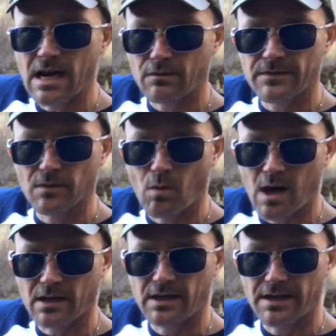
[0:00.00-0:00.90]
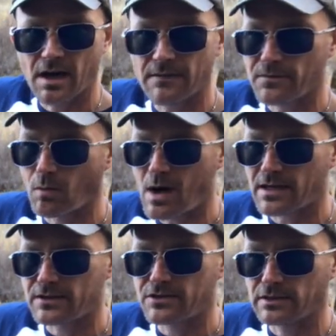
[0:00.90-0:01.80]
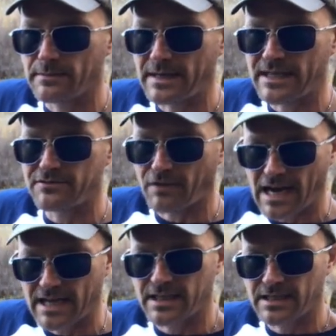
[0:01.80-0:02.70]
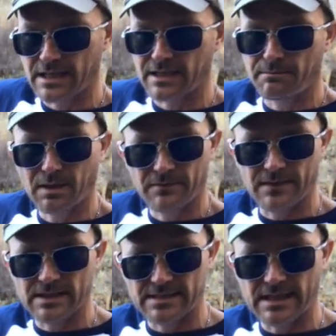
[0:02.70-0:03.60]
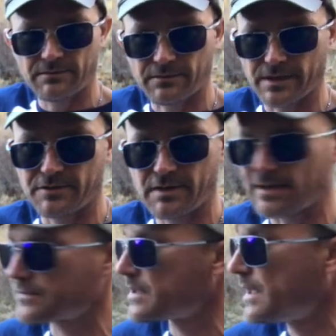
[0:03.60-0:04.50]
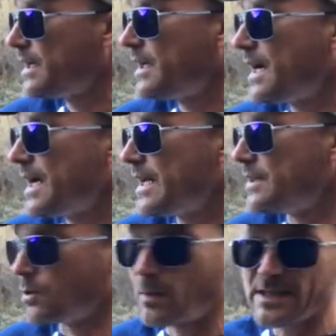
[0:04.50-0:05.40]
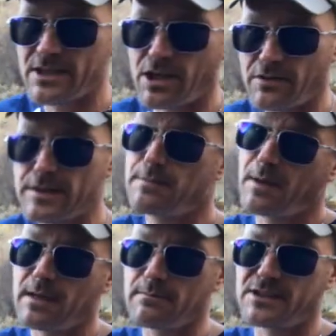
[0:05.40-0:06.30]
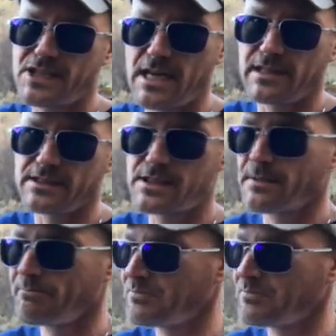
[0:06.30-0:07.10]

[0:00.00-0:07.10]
out of the water and off the water to eliminate drag and get a perfect dead-free drift. In the wind, though, this becomes a challenge